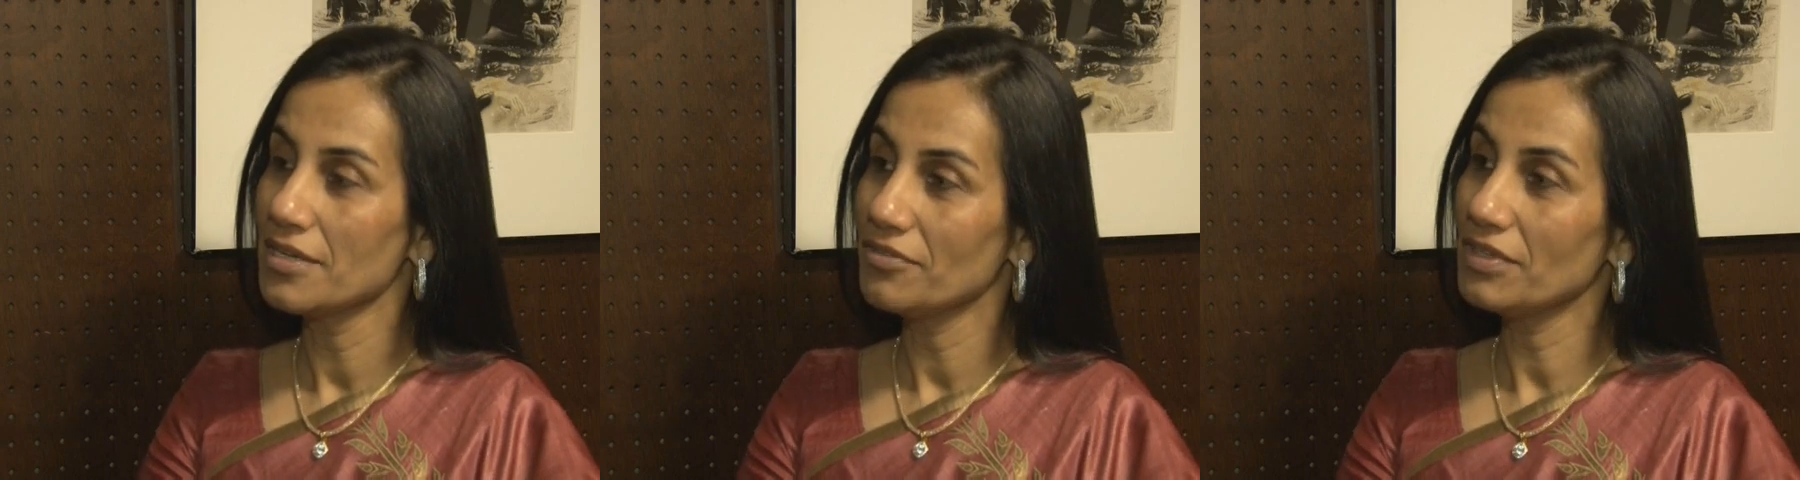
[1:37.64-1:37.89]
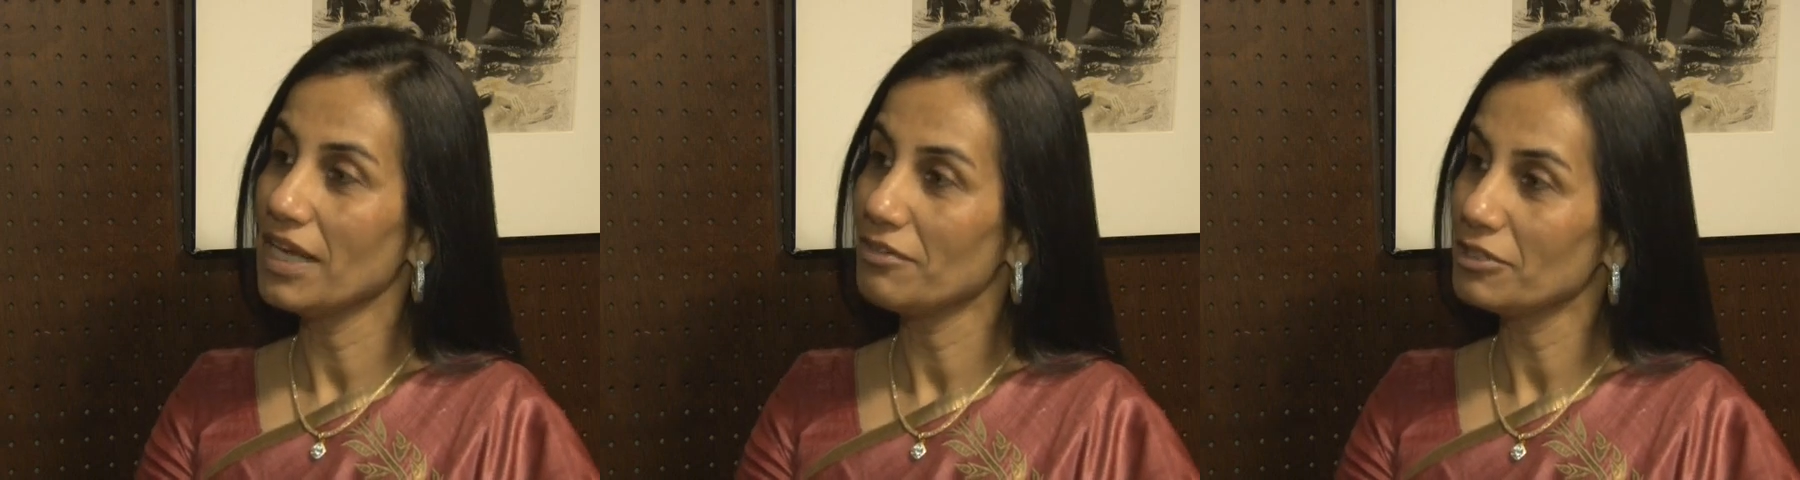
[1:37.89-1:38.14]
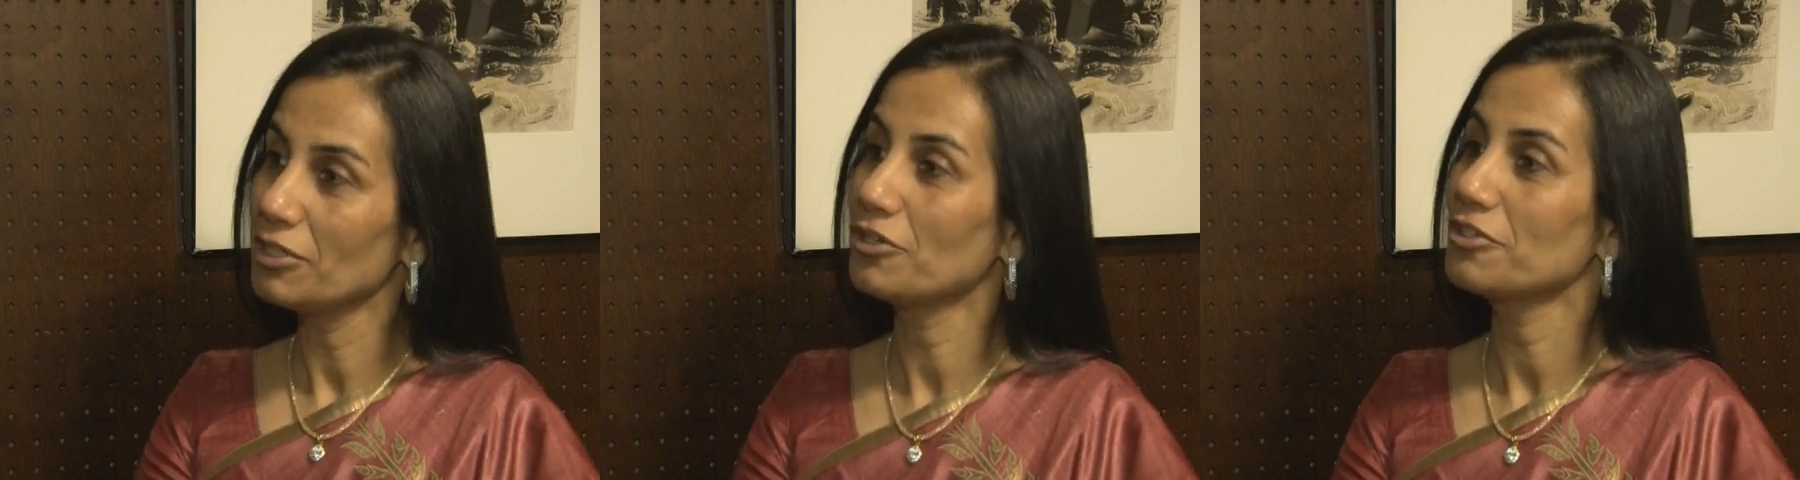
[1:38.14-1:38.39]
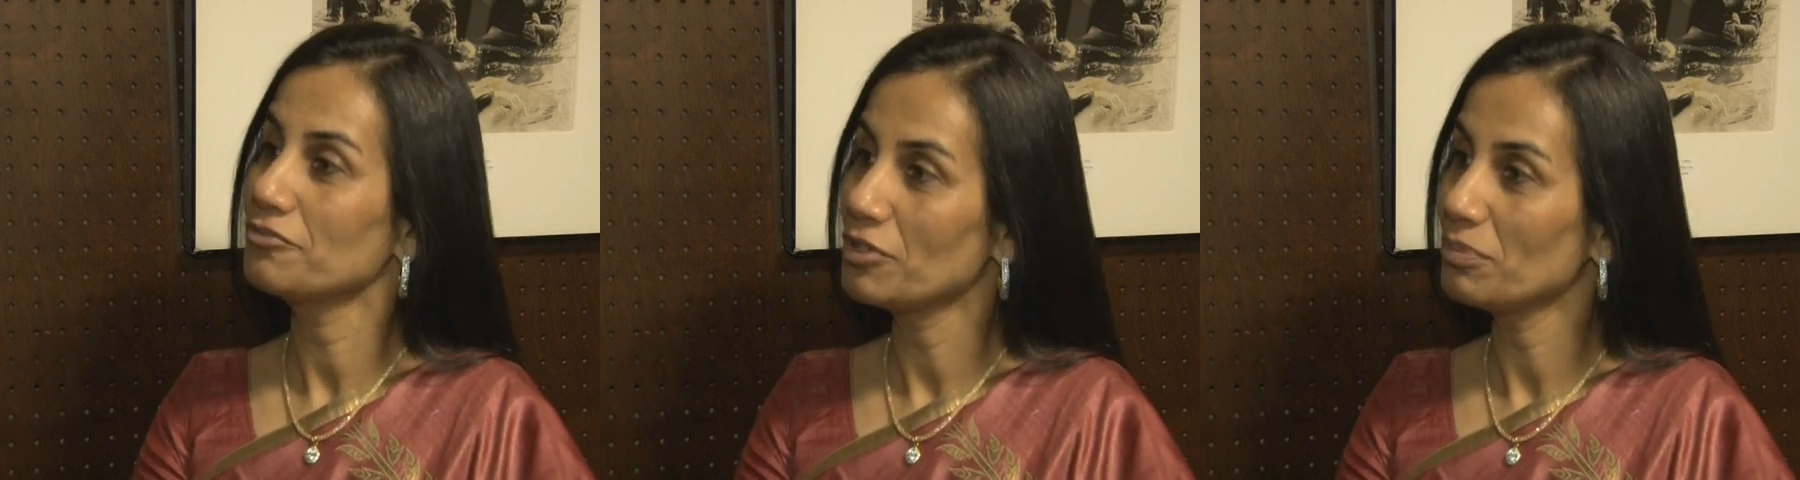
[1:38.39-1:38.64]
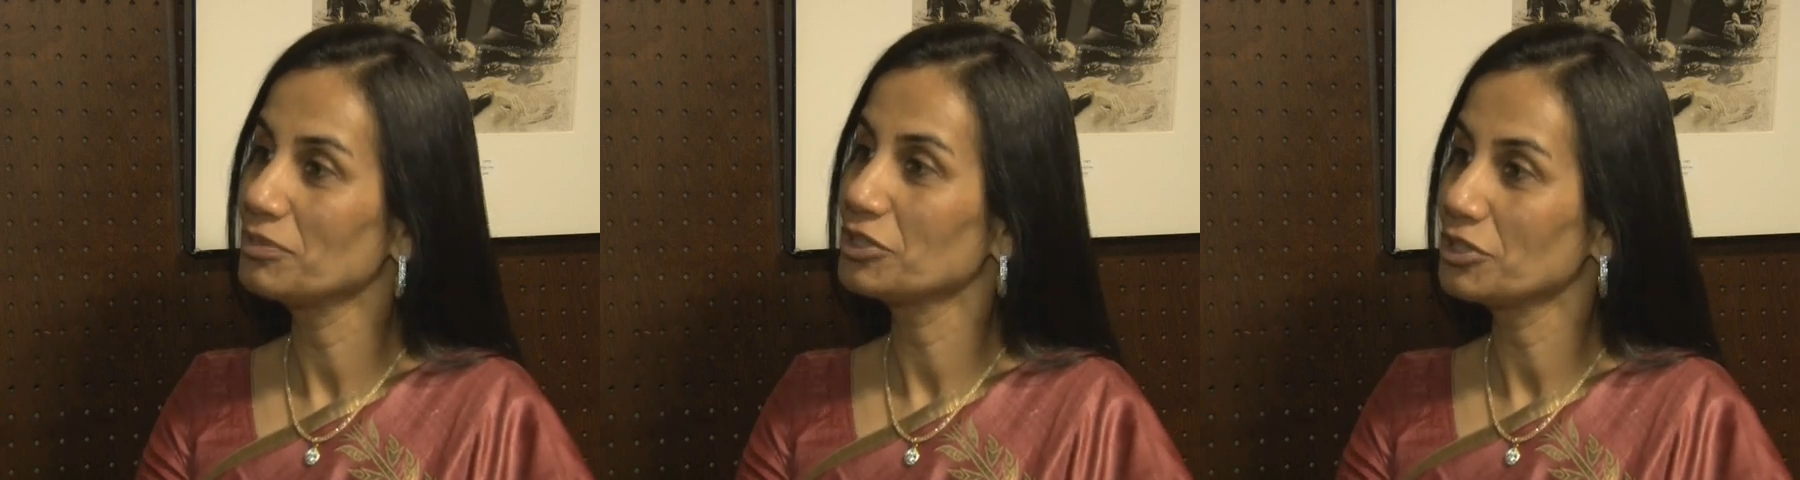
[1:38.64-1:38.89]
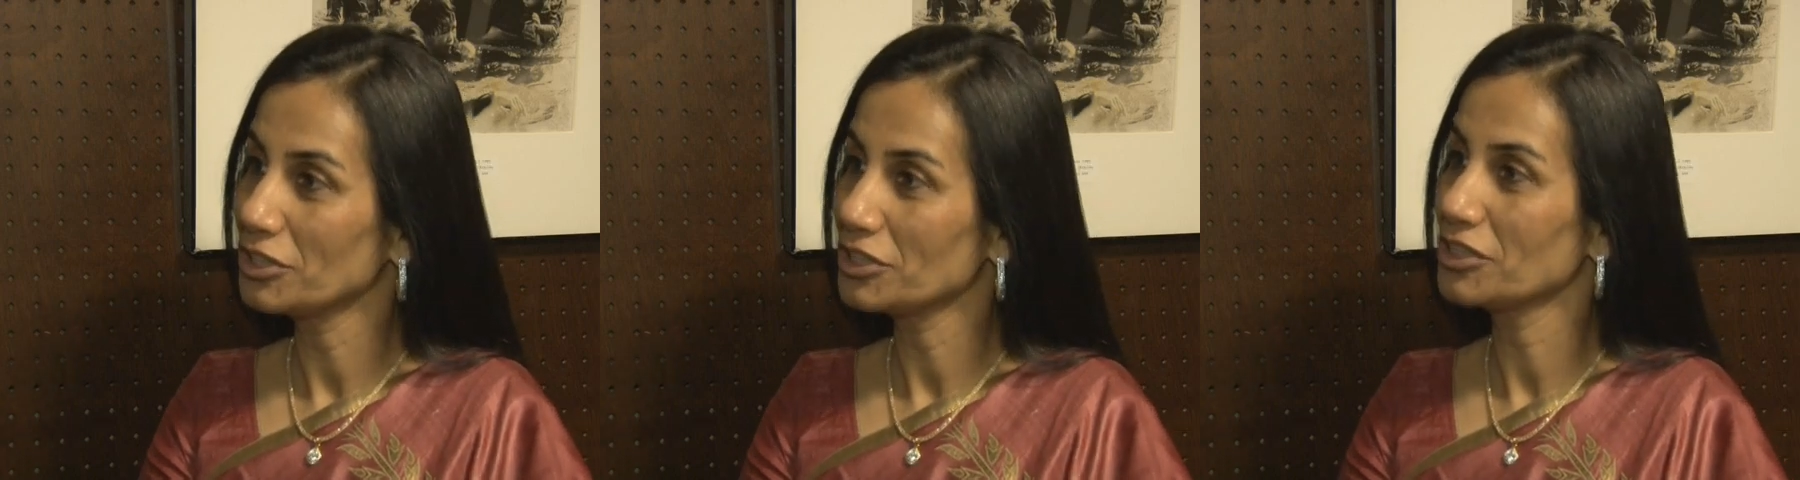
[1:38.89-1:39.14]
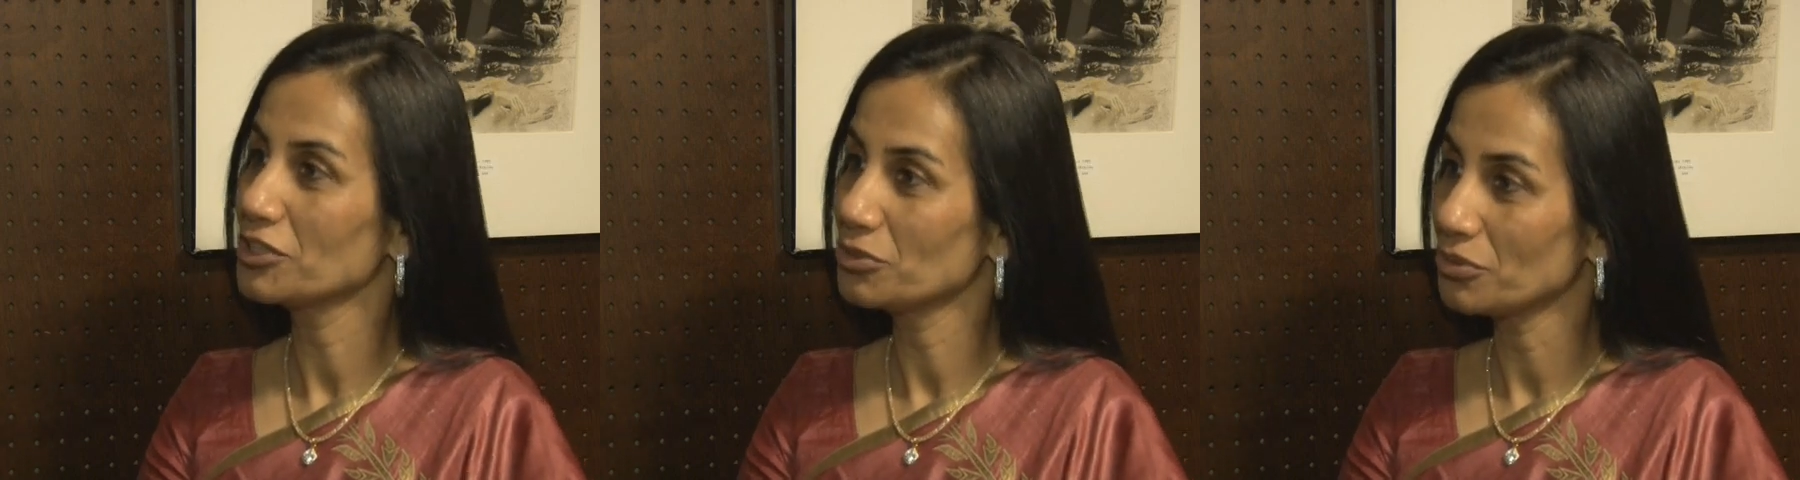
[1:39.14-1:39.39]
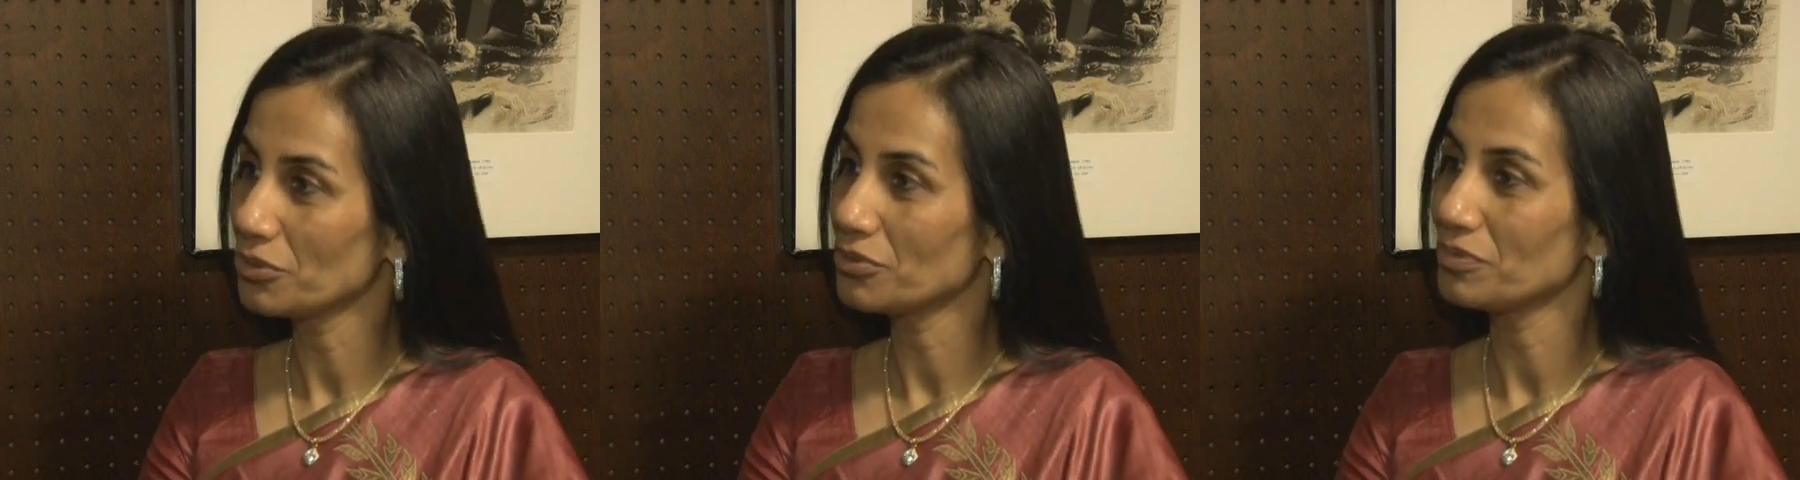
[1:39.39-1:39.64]
will have a lot of opportunities
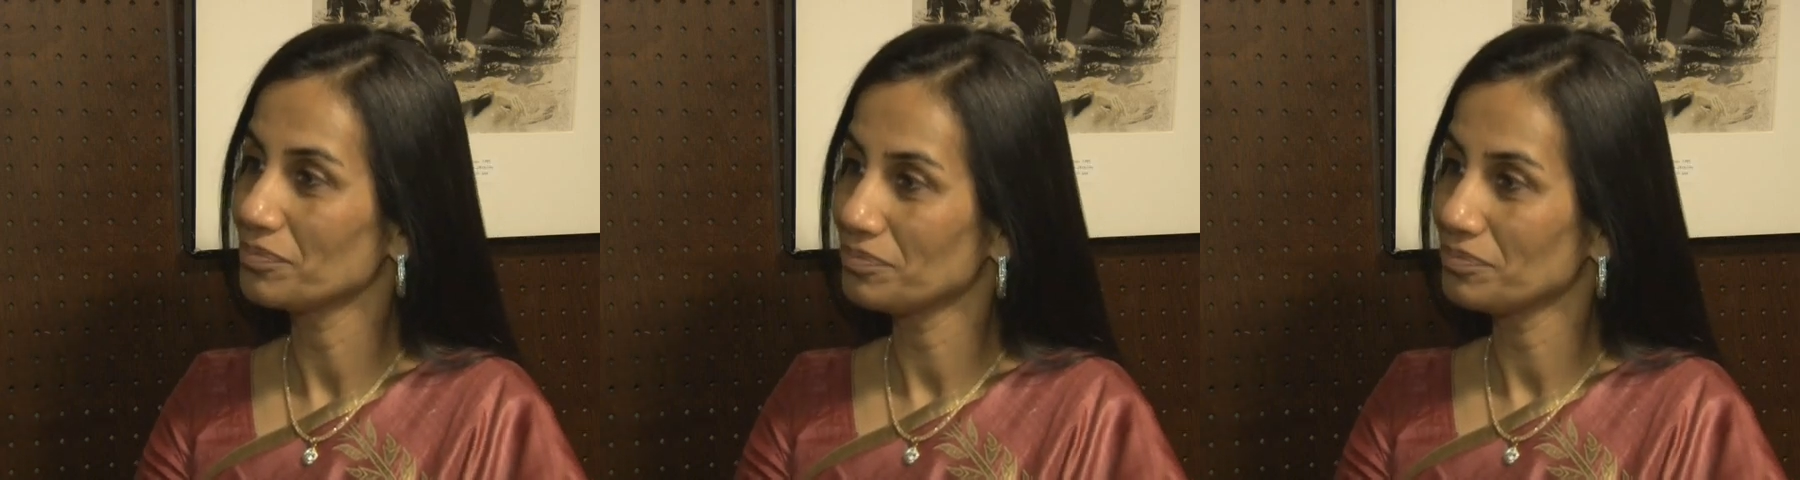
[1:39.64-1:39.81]
to grow